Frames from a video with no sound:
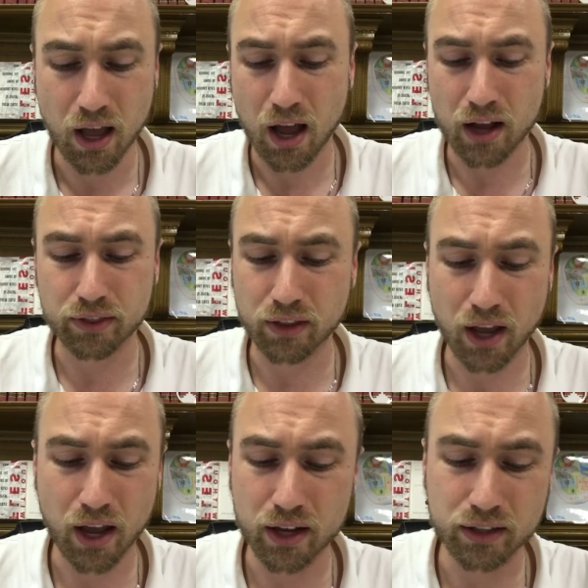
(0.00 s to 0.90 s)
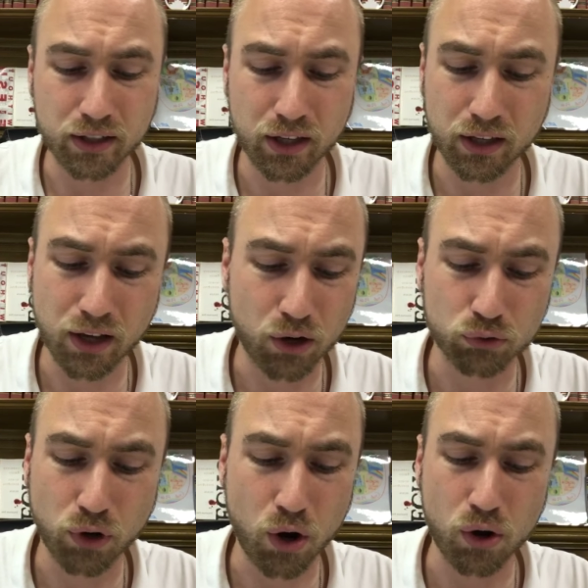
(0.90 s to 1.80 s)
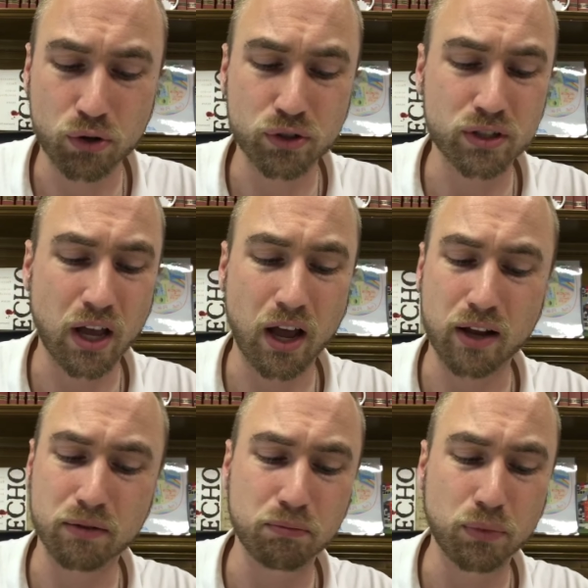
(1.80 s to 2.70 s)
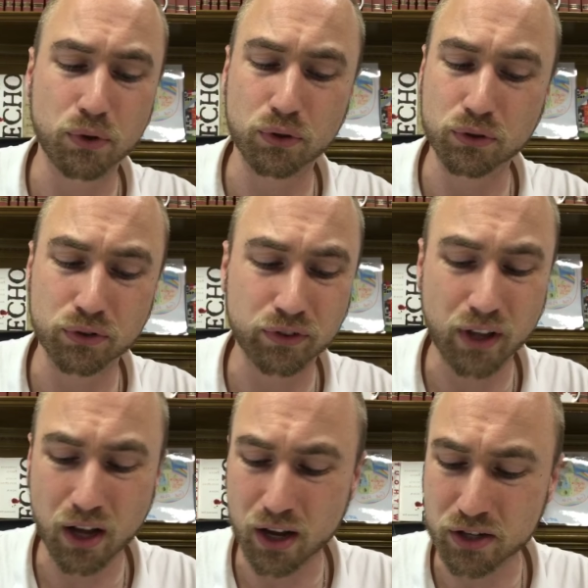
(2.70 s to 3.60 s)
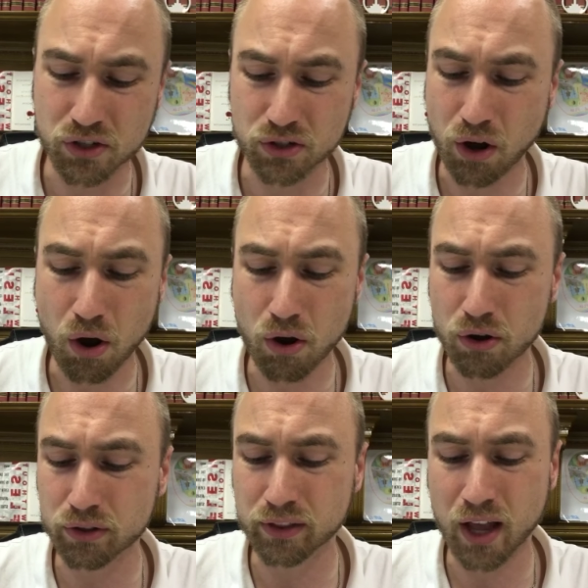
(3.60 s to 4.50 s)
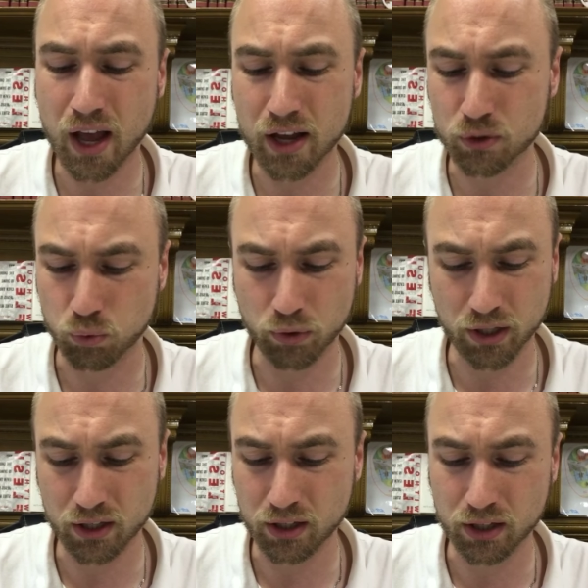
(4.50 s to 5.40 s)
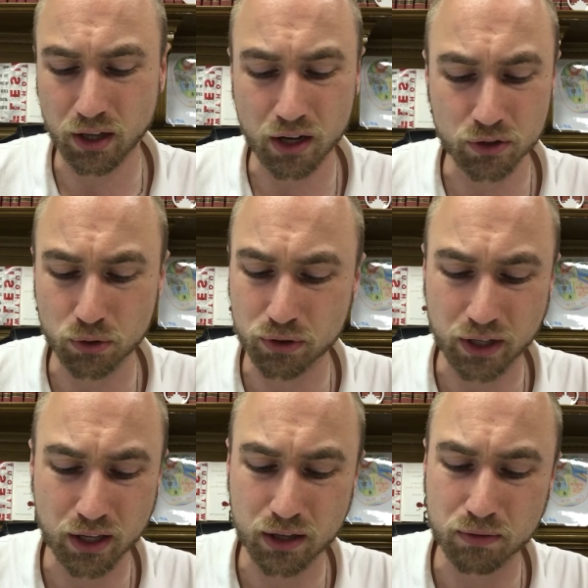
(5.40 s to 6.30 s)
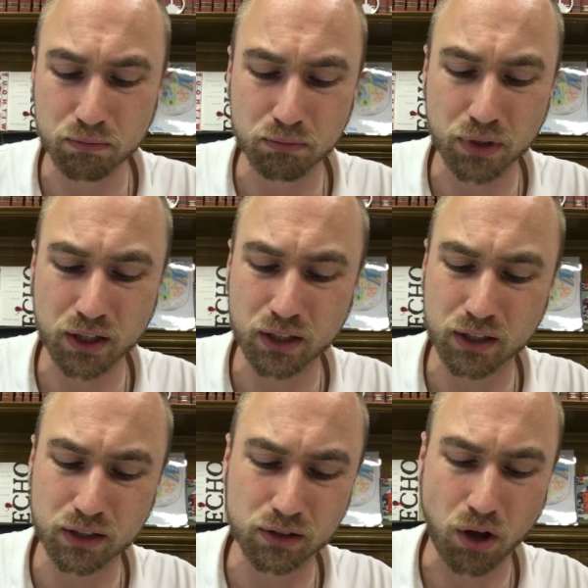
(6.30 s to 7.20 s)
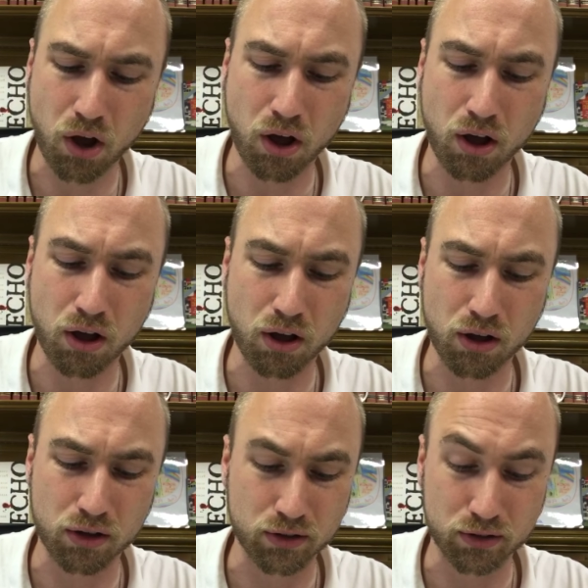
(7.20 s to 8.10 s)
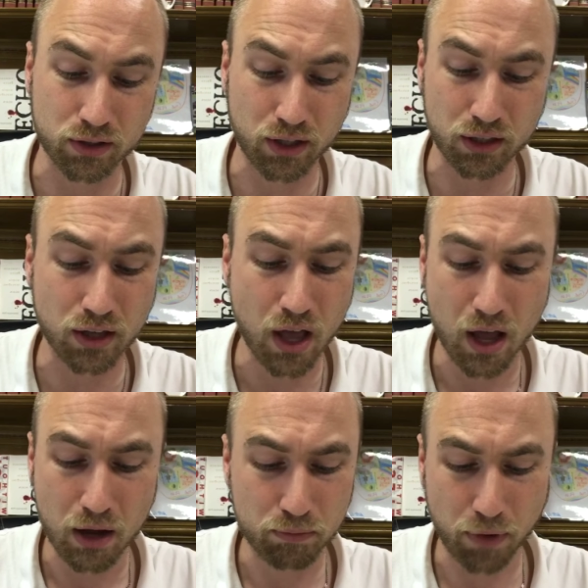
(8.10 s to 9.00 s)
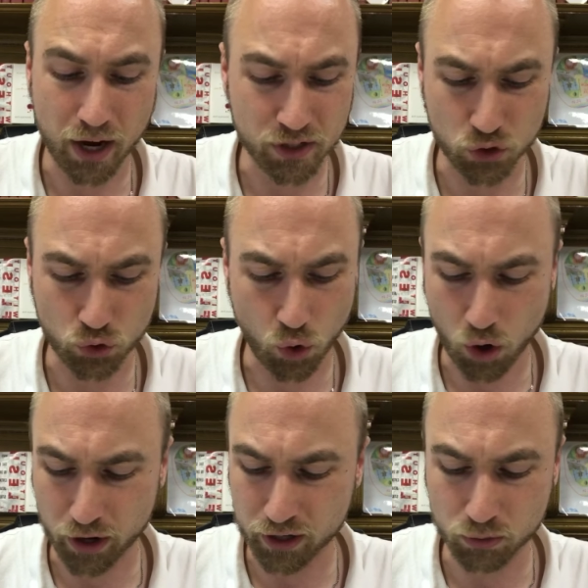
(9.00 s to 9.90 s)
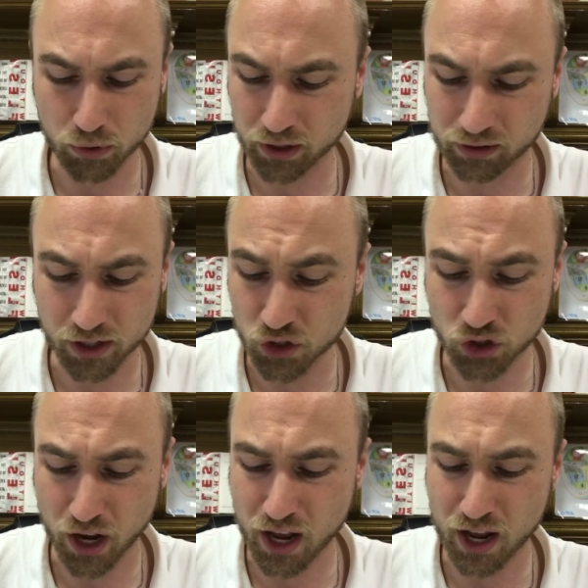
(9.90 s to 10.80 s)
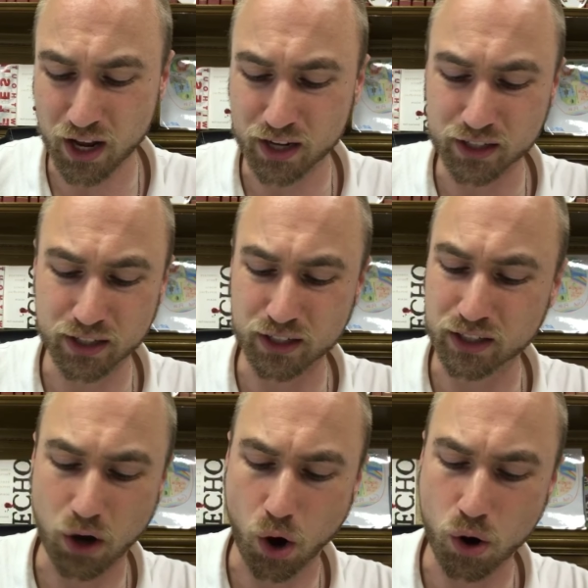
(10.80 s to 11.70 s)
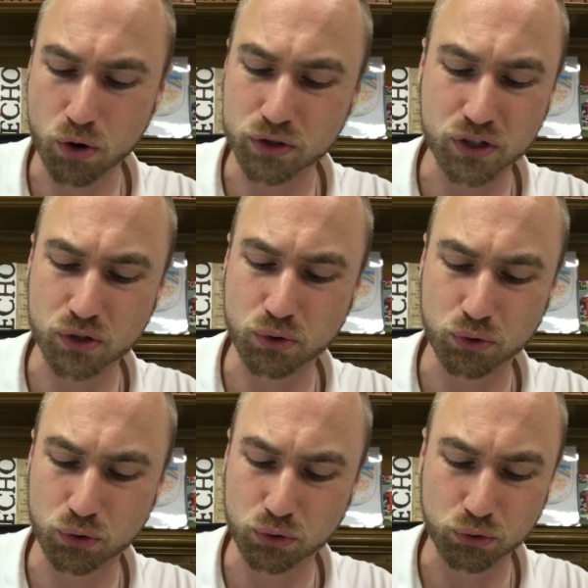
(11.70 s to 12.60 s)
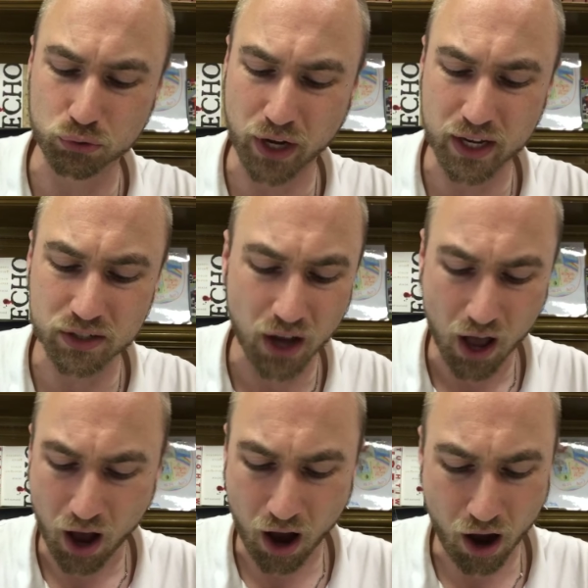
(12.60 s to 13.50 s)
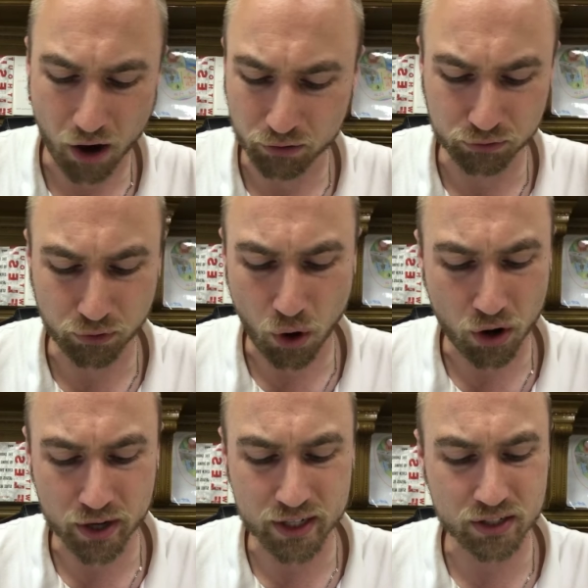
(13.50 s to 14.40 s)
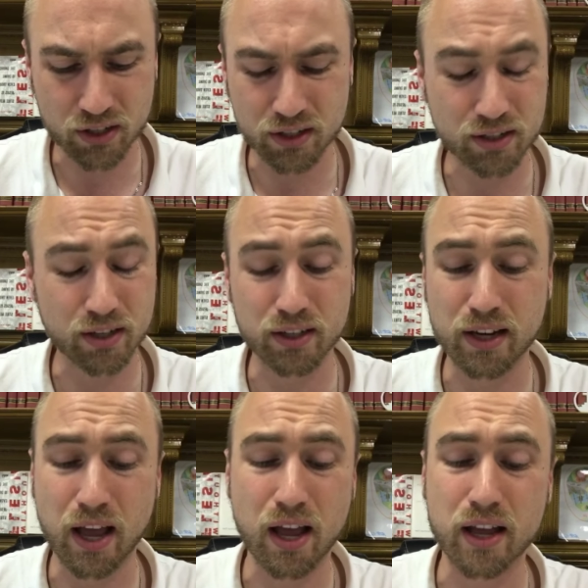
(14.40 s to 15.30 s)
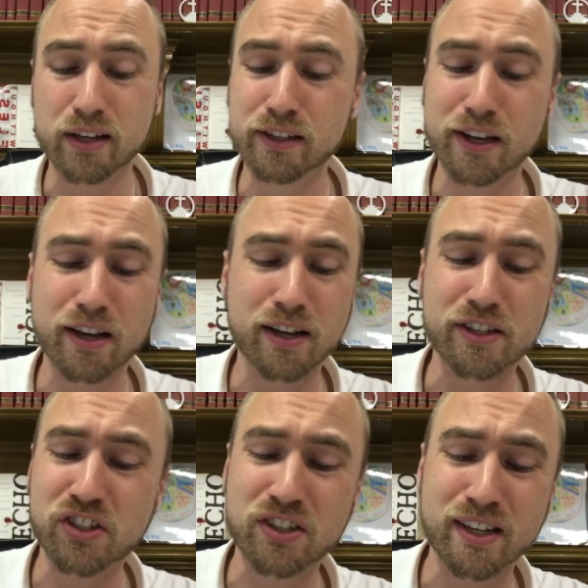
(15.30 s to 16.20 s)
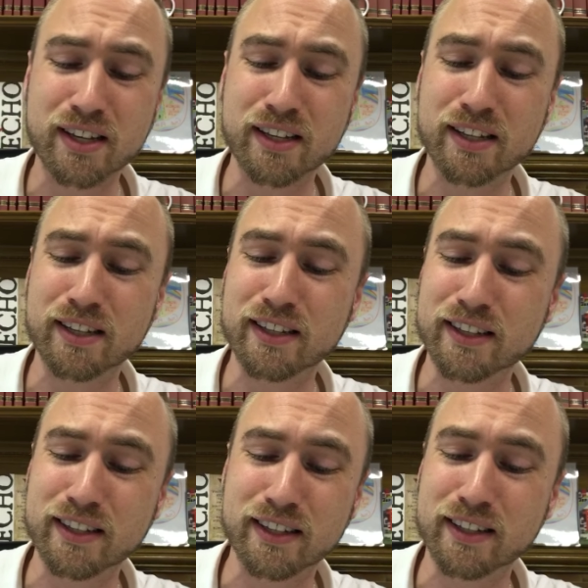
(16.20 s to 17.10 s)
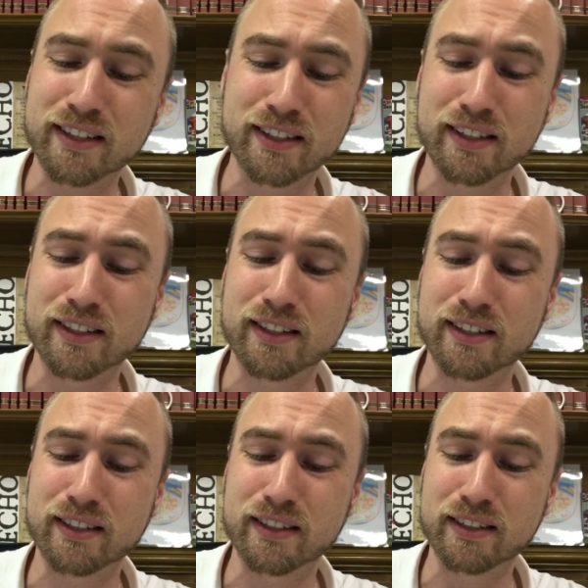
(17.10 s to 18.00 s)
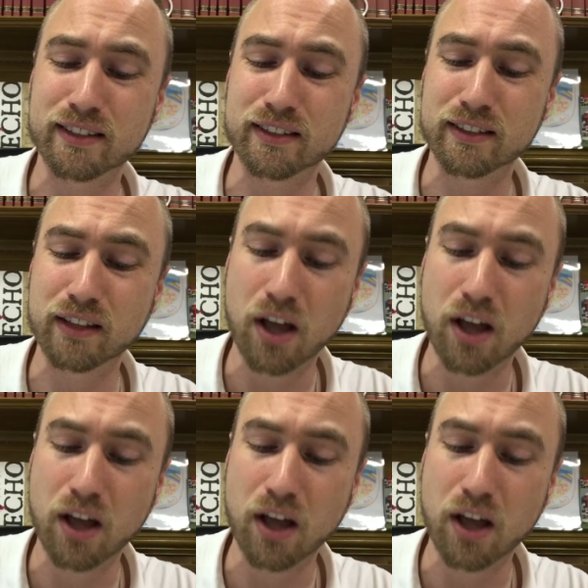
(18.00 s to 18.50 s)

And then he arose and moved the stone that we unto him belonging might join with angelic hosts to raise our voices in endless singing.